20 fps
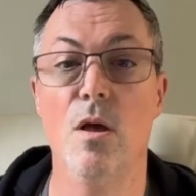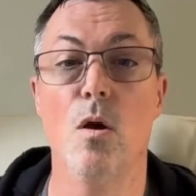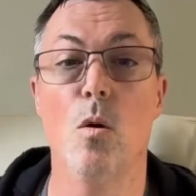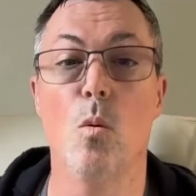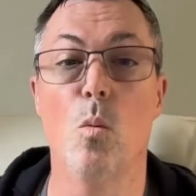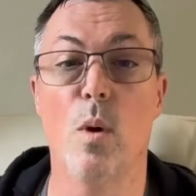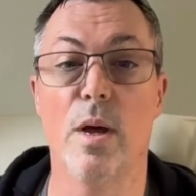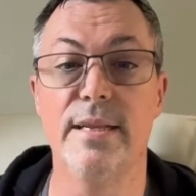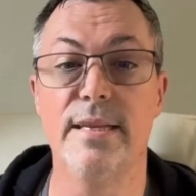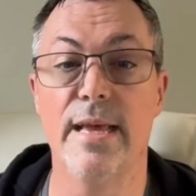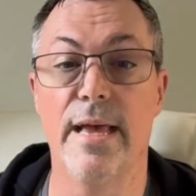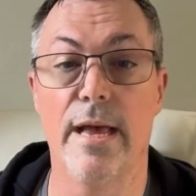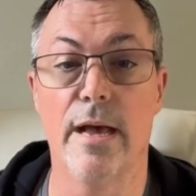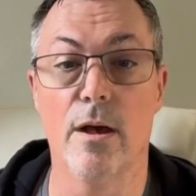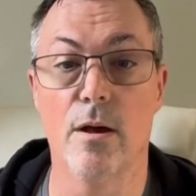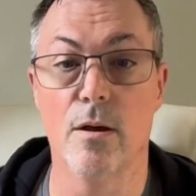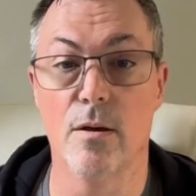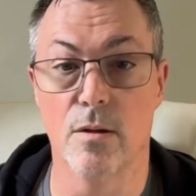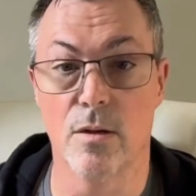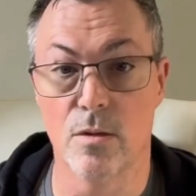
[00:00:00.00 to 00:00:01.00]
One
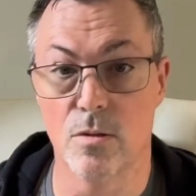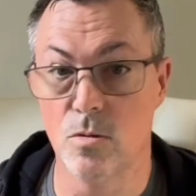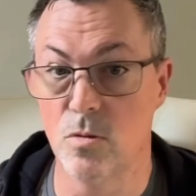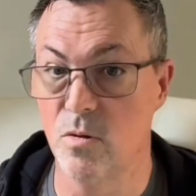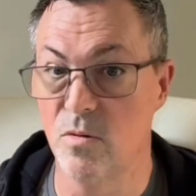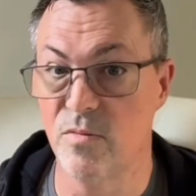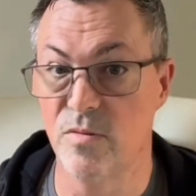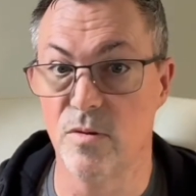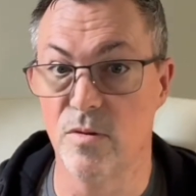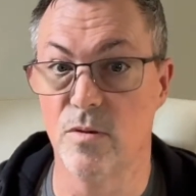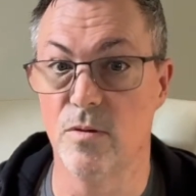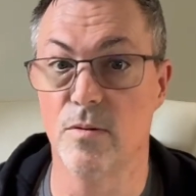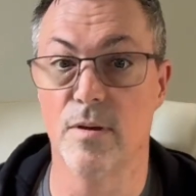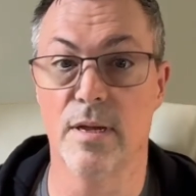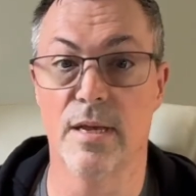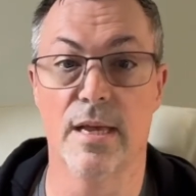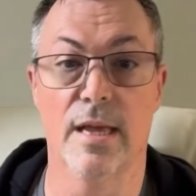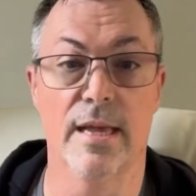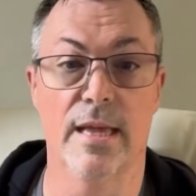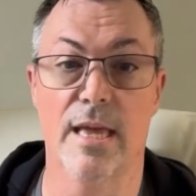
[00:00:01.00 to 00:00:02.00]
Tao Kung Fu
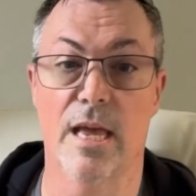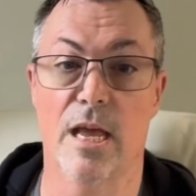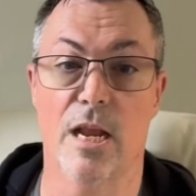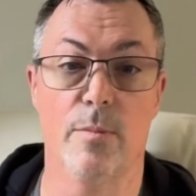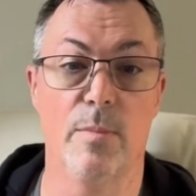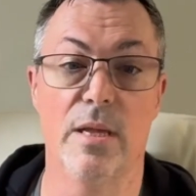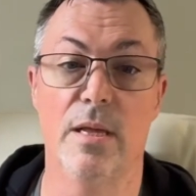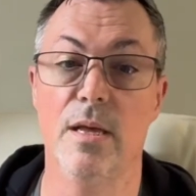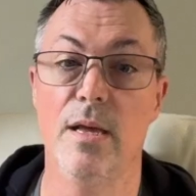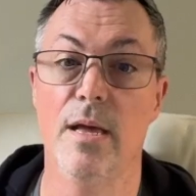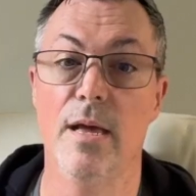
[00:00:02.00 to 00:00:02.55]
Academy.